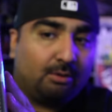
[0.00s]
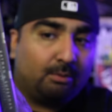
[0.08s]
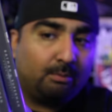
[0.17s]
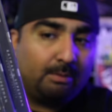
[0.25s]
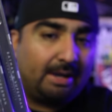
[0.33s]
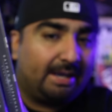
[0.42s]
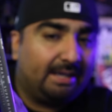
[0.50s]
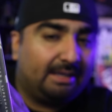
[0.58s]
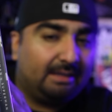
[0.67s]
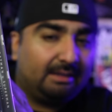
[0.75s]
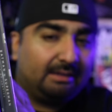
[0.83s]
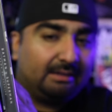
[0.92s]

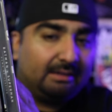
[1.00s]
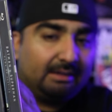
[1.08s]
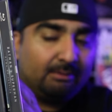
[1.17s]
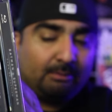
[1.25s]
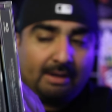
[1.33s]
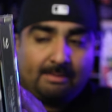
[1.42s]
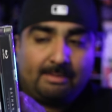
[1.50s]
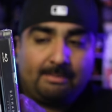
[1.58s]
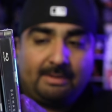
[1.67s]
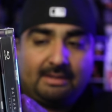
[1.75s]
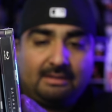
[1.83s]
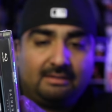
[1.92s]
why am I
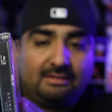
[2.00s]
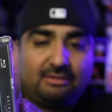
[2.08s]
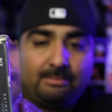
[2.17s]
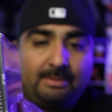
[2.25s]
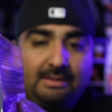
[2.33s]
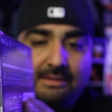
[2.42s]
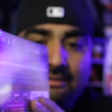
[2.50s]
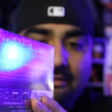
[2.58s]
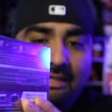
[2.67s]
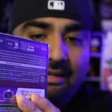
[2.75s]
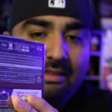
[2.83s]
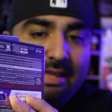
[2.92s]
making such a big
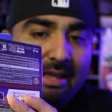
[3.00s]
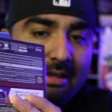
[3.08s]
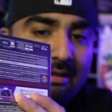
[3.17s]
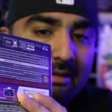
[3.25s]
deal out of that?